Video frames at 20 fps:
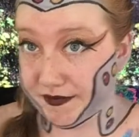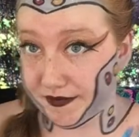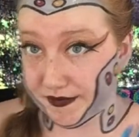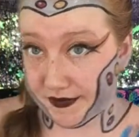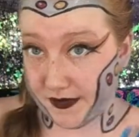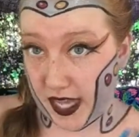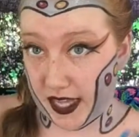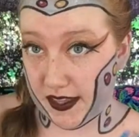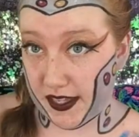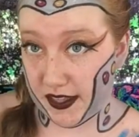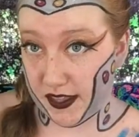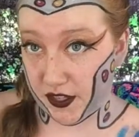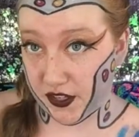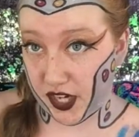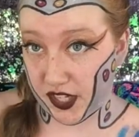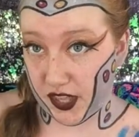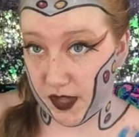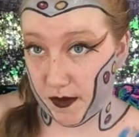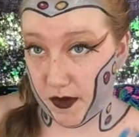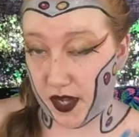and then they'll
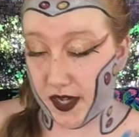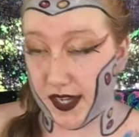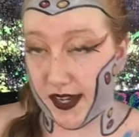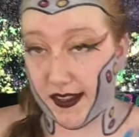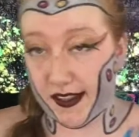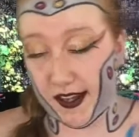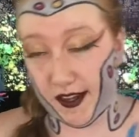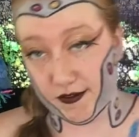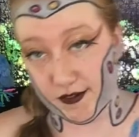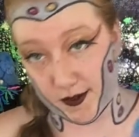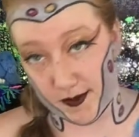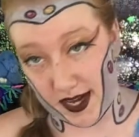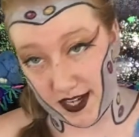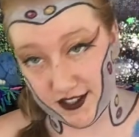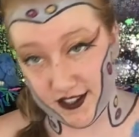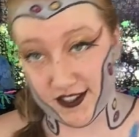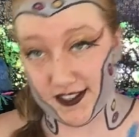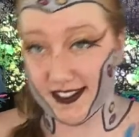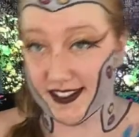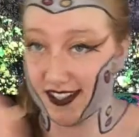get the money and the
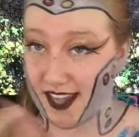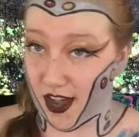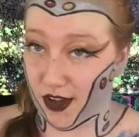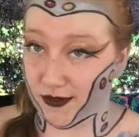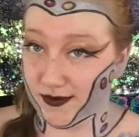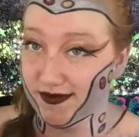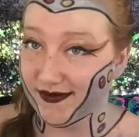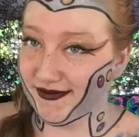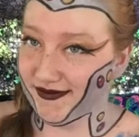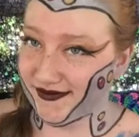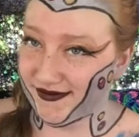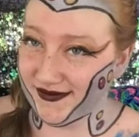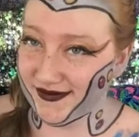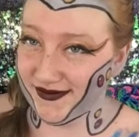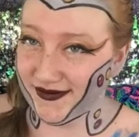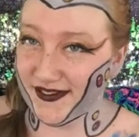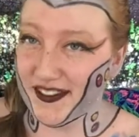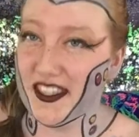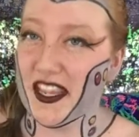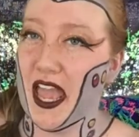information. So
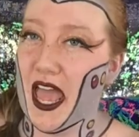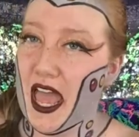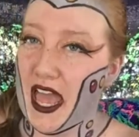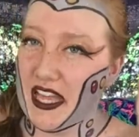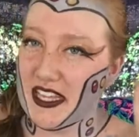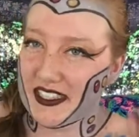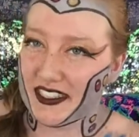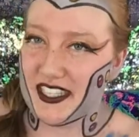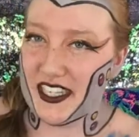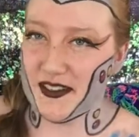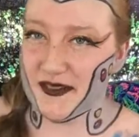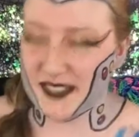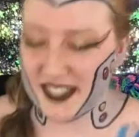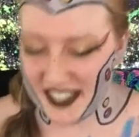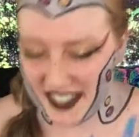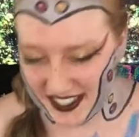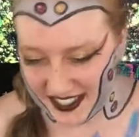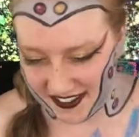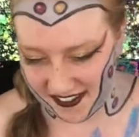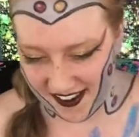seems
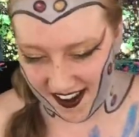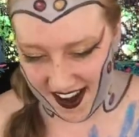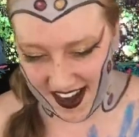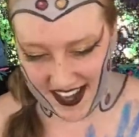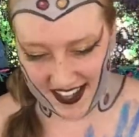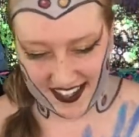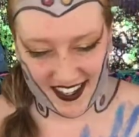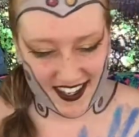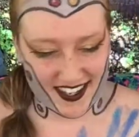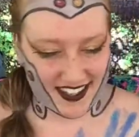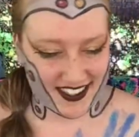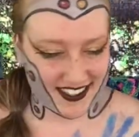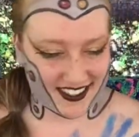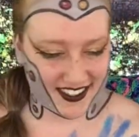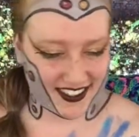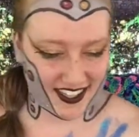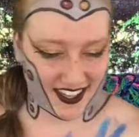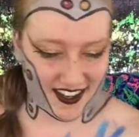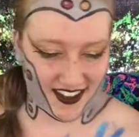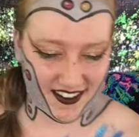easy, right?
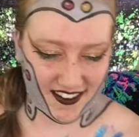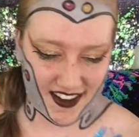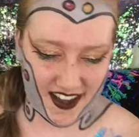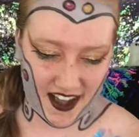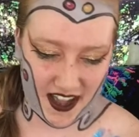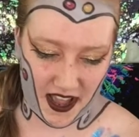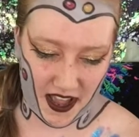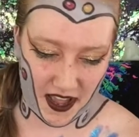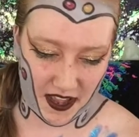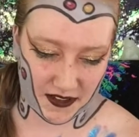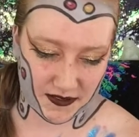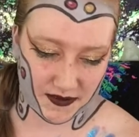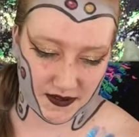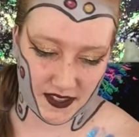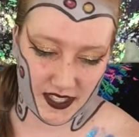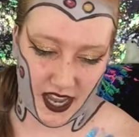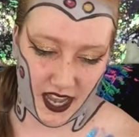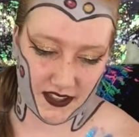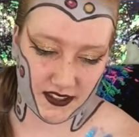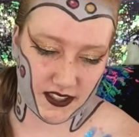So
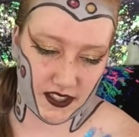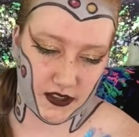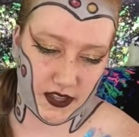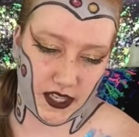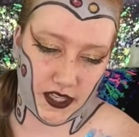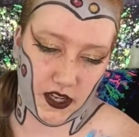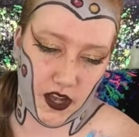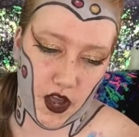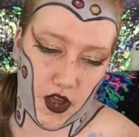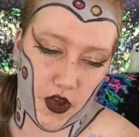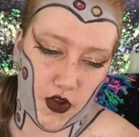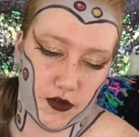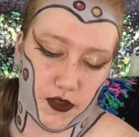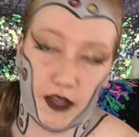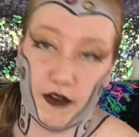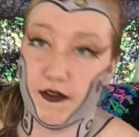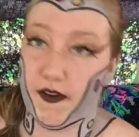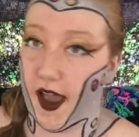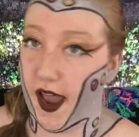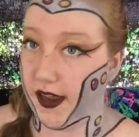yeah, so they go, they
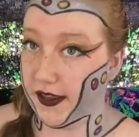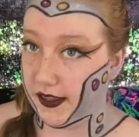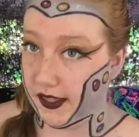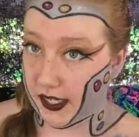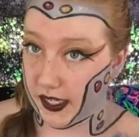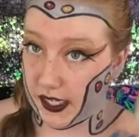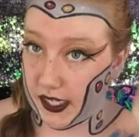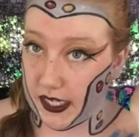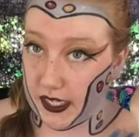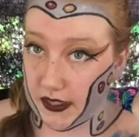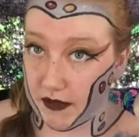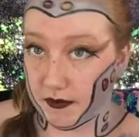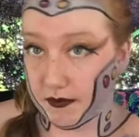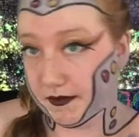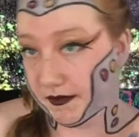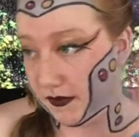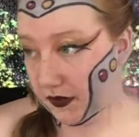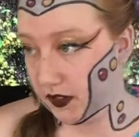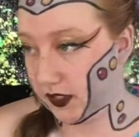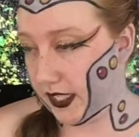find the
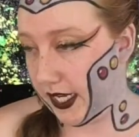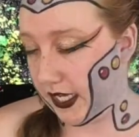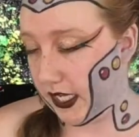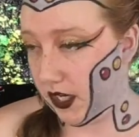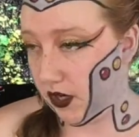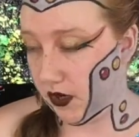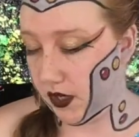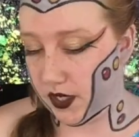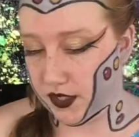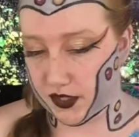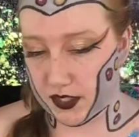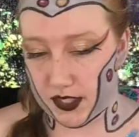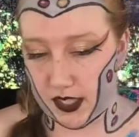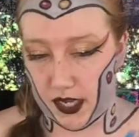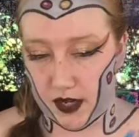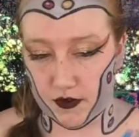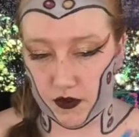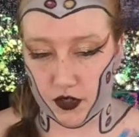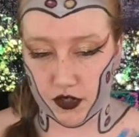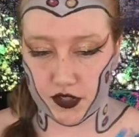Zygerian
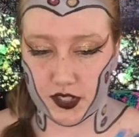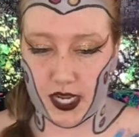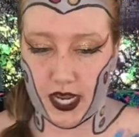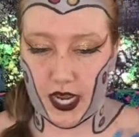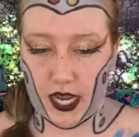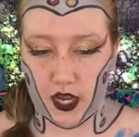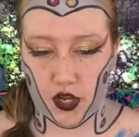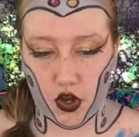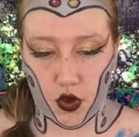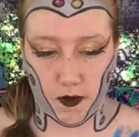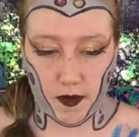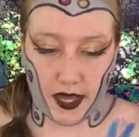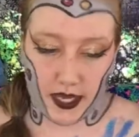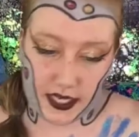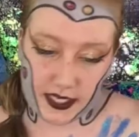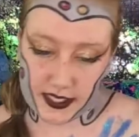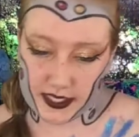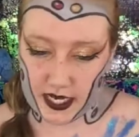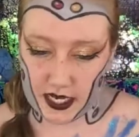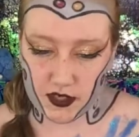slavers, and
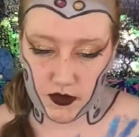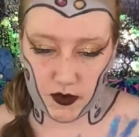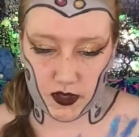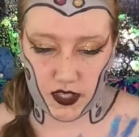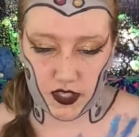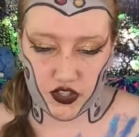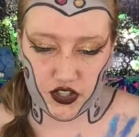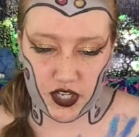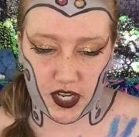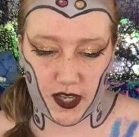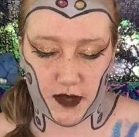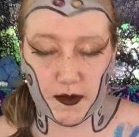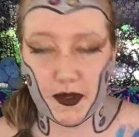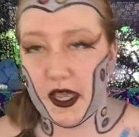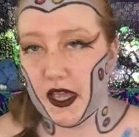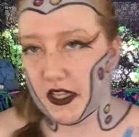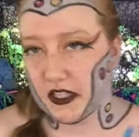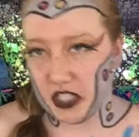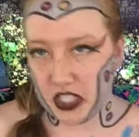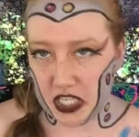Omega stays with the ship.
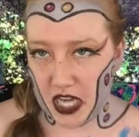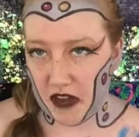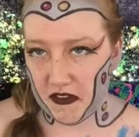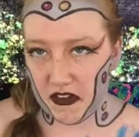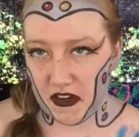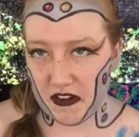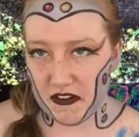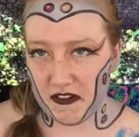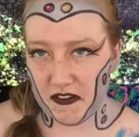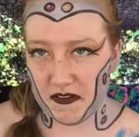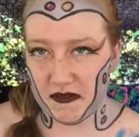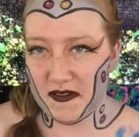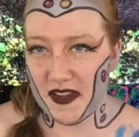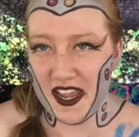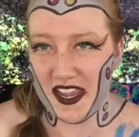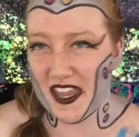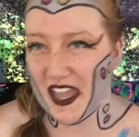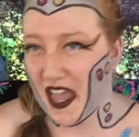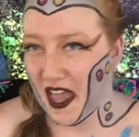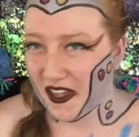She's not
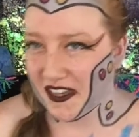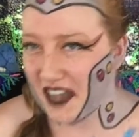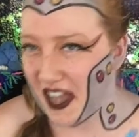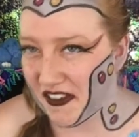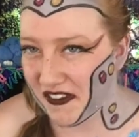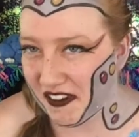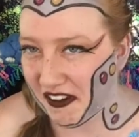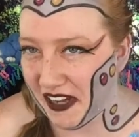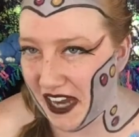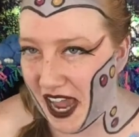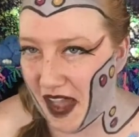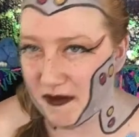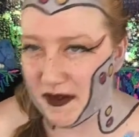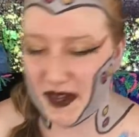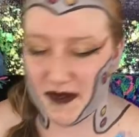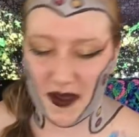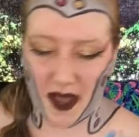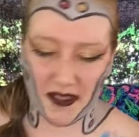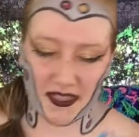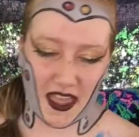very happy
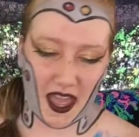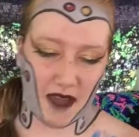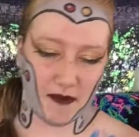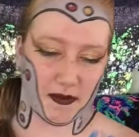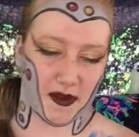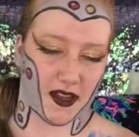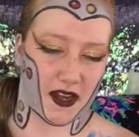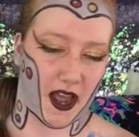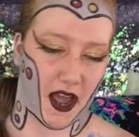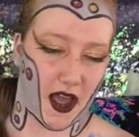about that, but